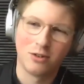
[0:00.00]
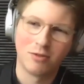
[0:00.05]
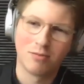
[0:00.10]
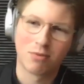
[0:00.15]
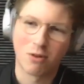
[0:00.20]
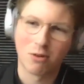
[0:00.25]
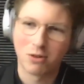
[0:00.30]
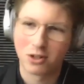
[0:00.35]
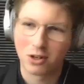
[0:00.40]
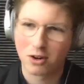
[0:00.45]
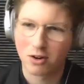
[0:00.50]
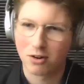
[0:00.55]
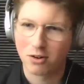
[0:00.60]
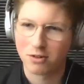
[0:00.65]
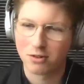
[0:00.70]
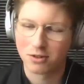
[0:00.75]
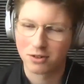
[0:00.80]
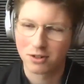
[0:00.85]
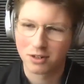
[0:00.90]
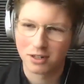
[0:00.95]

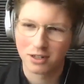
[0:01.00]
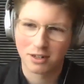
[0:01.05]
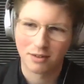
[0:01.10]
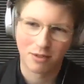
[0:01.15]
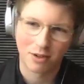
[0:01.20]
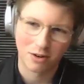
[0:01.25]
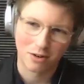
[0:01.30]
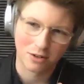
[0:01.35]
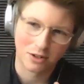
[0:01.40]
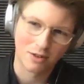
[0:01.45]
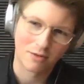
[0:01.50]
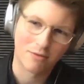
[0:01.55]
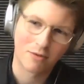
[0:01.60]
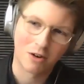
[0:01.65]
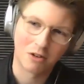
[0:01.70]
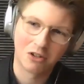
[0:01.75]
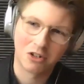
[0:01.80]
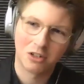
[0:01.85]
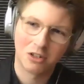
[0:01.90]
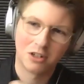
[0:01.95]
protocols as if they're sort of
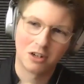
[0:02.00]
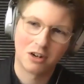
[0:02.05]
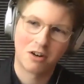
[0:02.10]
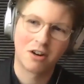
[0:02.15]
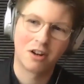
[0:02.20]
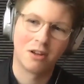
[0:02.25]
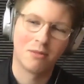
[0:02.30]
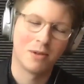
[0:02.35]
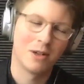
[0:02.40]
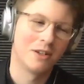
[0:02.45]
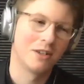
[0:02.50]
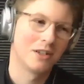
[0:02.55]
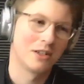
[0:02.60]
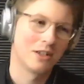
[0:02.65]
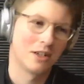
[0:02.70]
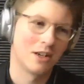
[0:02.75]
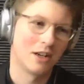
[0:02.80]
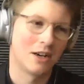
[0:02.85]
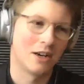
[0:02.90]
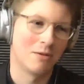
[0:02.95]
functions and arguments,
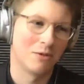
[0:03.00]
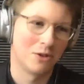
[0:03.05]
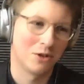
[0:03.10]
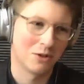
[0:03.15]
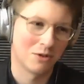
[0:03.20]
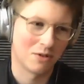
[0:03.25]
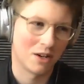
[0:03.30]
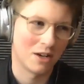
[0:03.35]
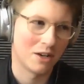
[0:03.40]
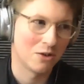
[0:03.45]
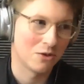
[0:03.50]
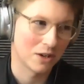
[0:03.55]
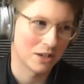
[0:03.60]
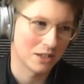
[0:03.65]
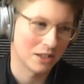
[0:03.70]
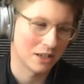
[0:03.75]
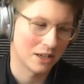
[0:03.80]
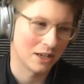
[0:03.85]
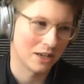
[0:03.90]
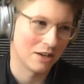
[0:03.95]
which is really
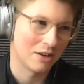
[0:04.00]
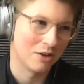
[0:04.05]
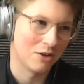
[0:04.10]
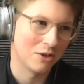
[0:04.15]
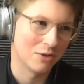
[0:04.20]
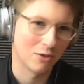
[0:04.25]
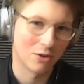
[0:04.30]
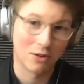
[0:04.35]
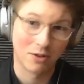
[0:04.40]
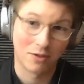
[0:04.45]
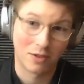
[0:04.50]
interesting and useful.